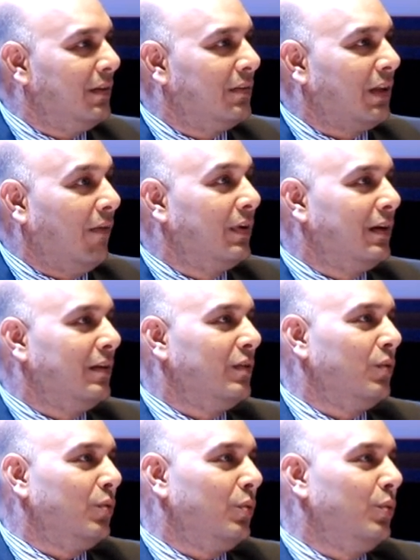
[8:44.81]

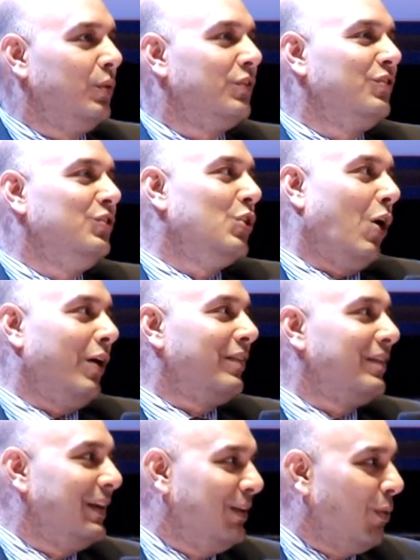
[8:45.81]
Someone who is
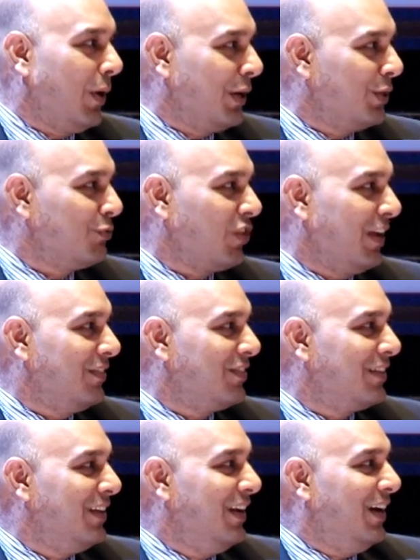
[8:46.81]
not really wanting to
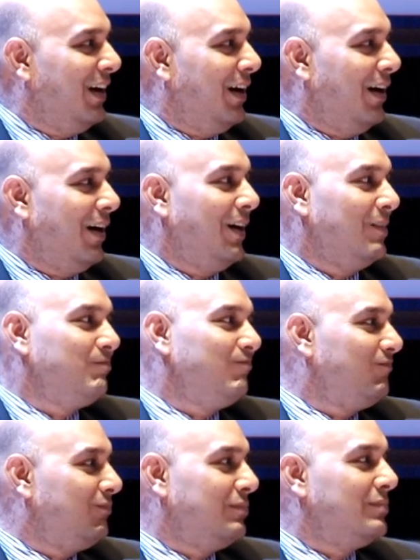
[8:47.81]
change,
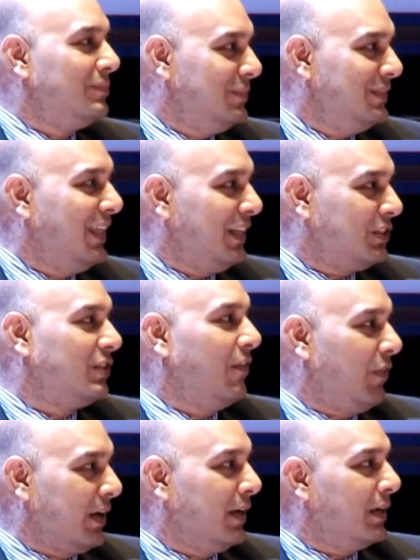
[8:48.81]
then it's
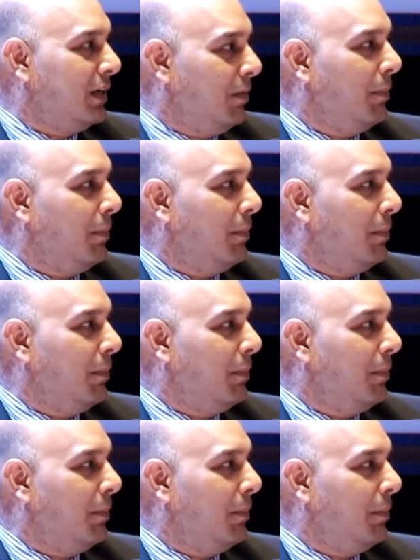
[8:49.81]
difficult.